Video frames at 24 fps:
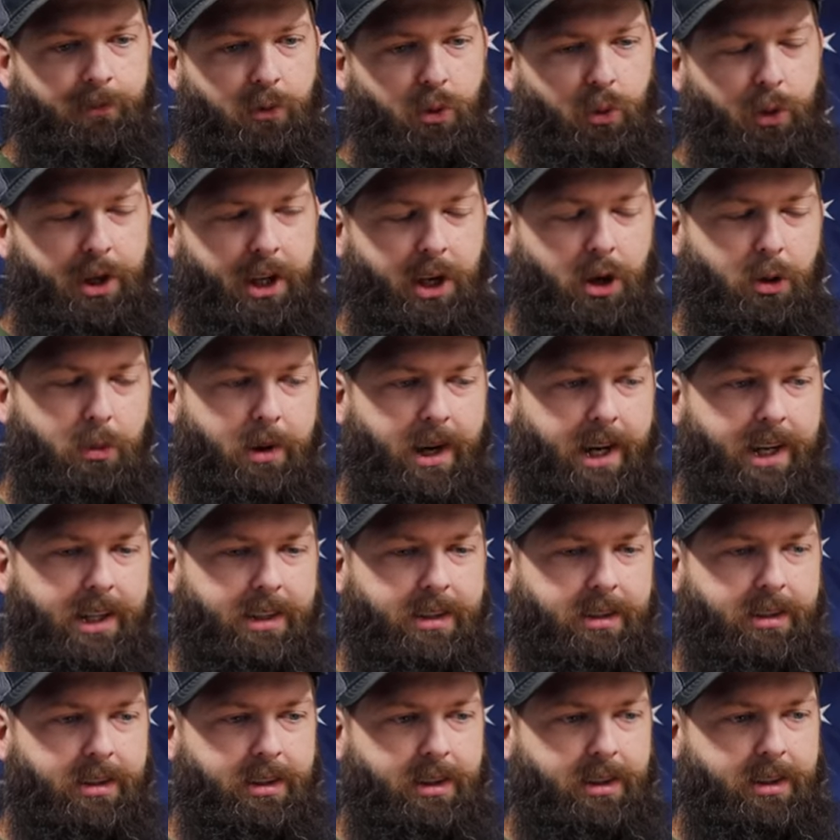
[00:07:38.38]
we go back
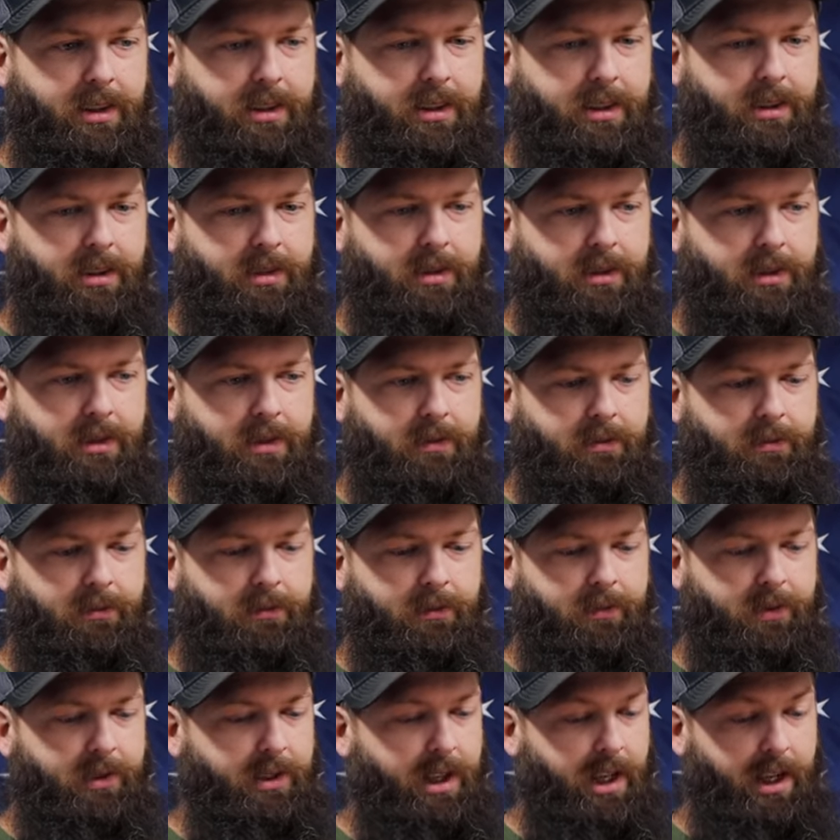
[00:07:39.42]
to the
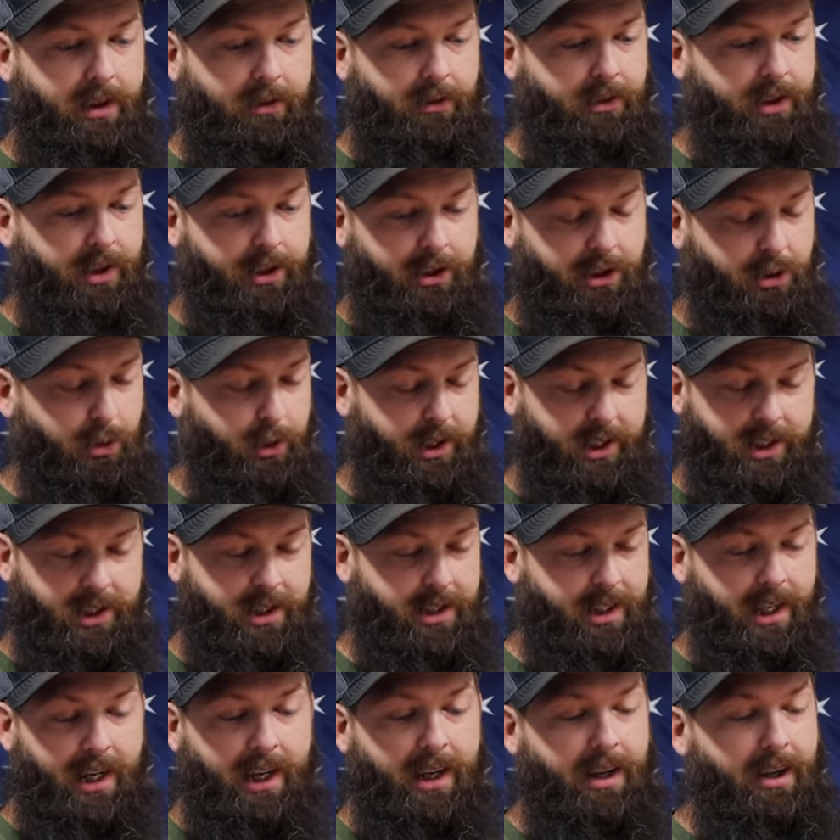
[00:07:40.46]
uh, the twist
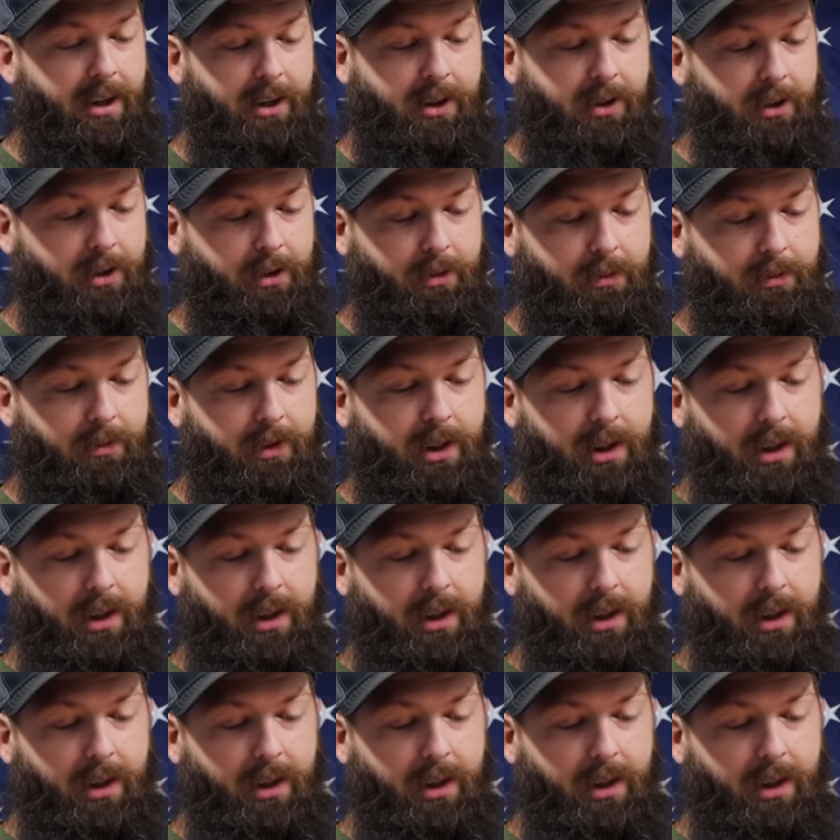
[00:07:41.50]
style or